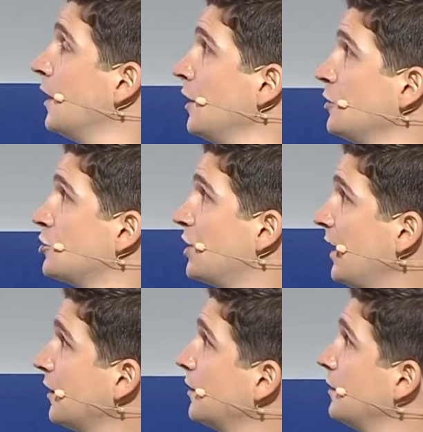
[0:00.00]

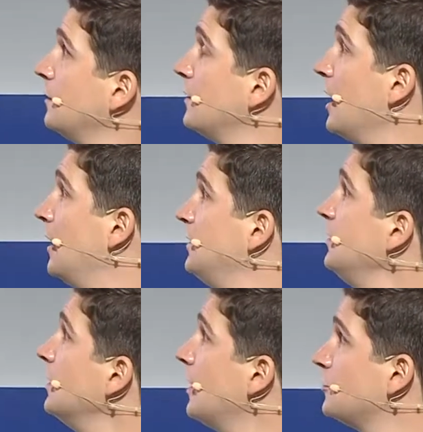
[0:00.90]
check the
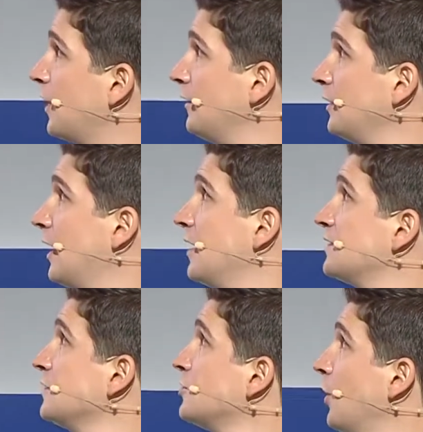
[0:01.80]
ID and driver
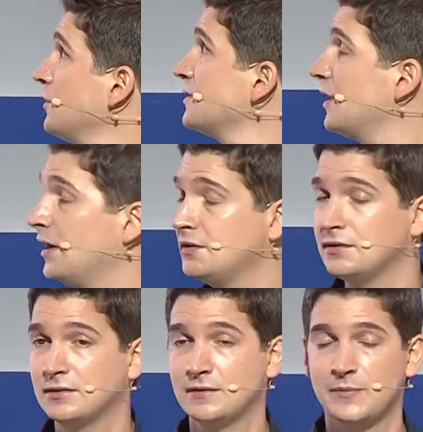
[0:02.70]
license on site,
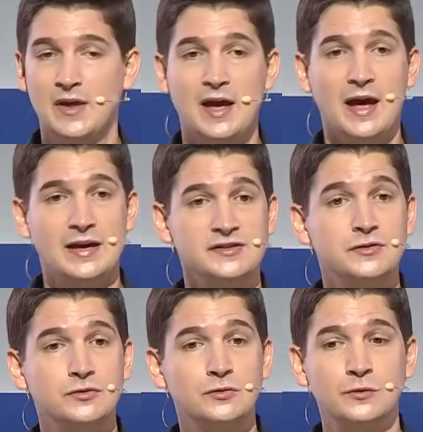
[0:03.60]
has to
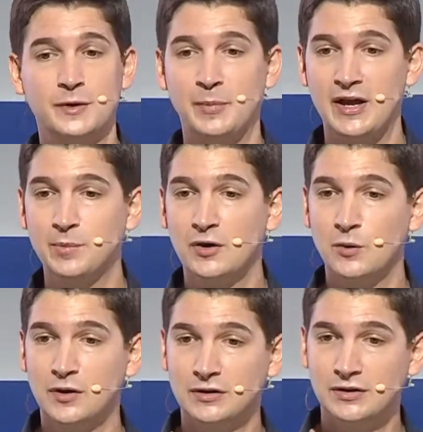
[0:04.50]
do the
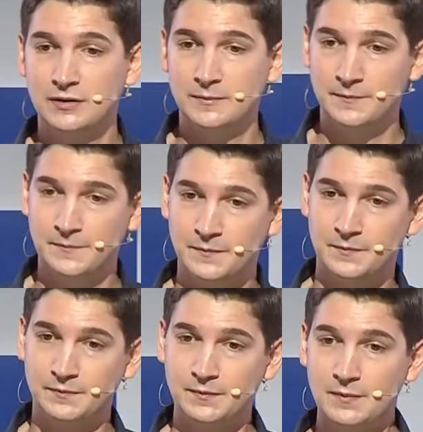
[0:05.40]
paperwork,
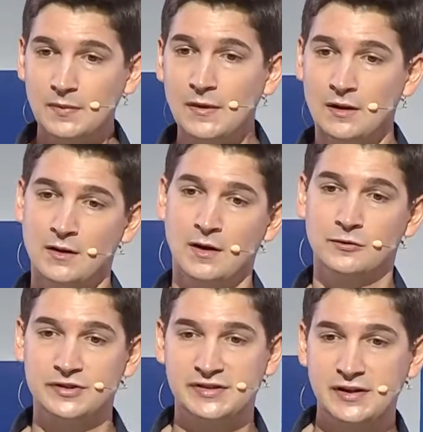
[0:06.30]

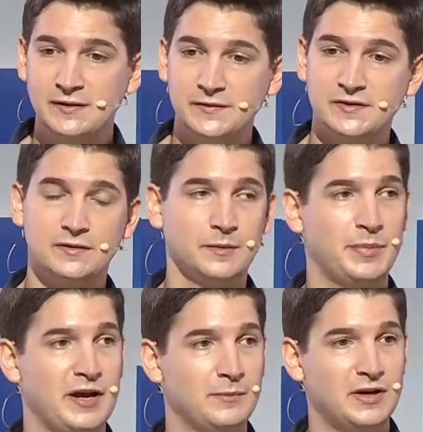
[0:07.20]
receives the
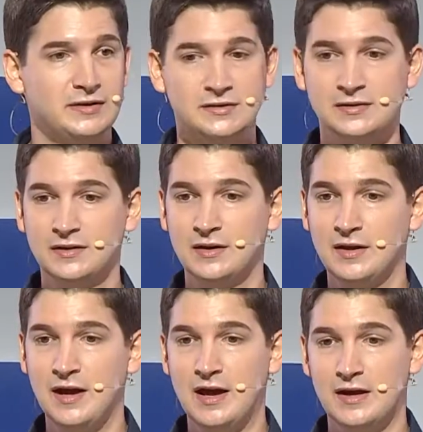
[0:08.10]
payment,
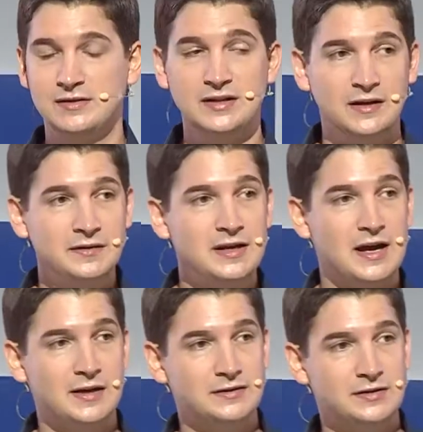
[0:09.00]
and in the
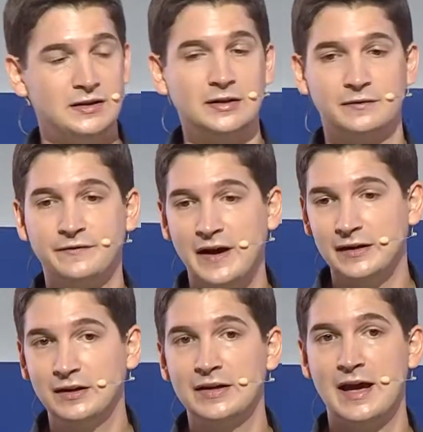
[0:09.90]
end, he can
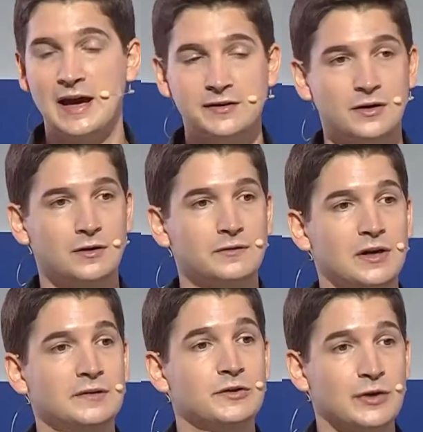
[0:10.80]
finally hand over
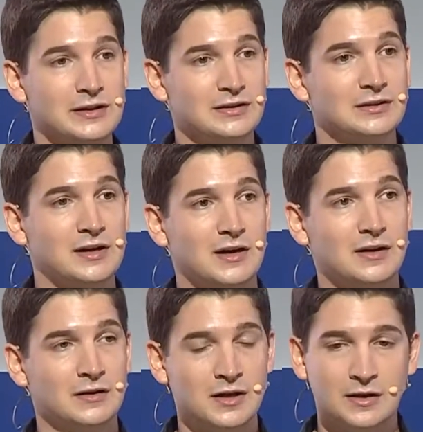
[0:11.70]
the rental car
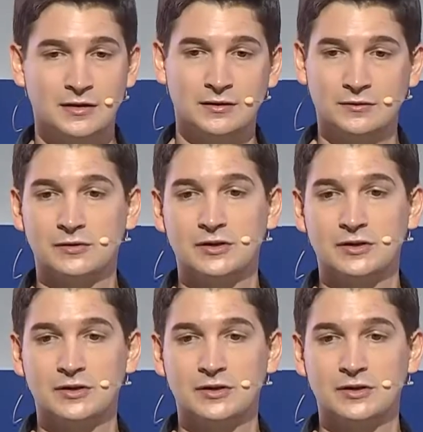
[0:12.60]
to the